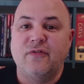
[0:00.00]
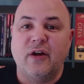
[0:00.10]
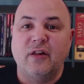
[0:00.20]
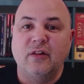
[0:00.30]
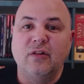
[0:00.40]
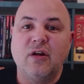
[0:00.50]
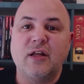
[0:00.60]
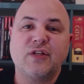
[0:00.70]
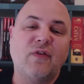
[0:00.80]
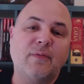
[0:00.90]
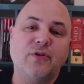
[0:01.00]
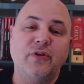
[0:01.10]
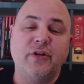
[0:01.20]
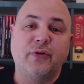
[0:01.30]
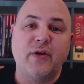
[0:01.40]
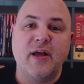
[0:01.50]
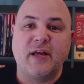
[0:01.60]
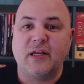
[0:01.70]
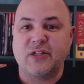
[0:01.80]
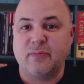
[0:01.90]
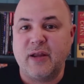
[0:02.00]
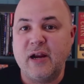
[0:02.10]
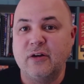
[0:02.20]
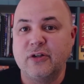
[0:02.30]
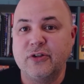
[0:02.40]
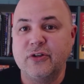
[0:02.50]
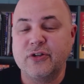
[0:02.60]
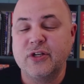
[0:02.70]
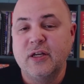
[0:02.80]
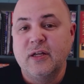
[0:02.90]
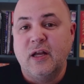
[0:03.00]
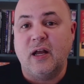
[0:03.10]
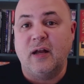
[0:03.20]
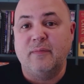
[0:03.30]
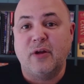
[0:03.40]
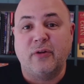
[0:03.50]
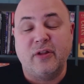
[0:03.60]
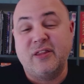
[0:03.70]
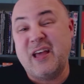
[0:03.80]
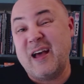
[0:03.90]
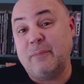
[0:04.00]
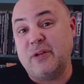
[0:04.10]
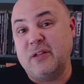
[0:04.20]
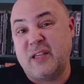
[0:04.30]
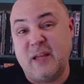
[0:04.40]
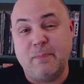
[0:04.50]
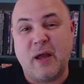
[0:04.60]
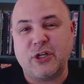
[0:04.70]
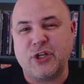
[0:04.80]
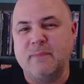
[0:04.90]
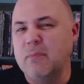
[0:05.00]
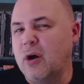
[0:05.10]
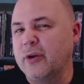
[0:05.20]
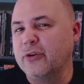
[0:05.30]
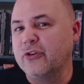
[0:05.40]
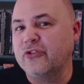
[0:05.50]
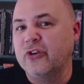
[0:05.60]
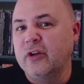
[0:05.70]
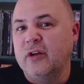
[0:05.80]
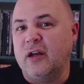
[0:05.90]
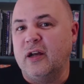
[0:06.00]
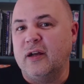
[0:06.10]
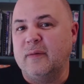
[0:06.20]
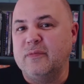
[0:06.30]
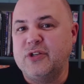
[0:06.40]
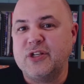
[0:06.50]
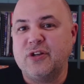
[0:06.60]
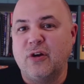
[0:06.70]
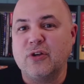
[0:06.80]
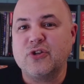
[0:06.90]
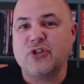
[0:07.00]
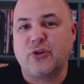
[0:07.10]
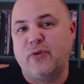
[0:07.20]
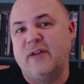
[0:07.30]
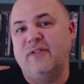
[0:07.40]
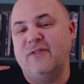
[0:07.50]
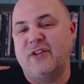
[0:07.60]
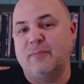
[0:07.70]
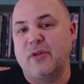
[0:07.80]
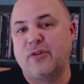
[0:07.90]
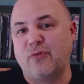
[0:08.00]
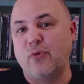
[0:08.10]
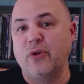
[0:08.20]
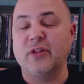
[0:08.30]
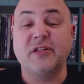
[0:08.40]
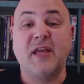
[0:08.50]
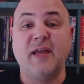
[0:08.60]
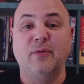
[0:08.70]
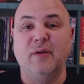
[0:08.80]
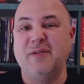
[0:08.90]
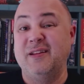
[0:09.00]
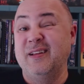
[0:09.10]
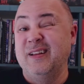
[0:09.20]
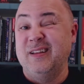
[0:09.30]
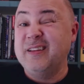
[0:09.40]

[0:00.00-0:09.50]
You've got lots of opportunity to create custom characters. Not only that, but kit bashing models, just all sorts of creativity can be thrown on the table. I mean,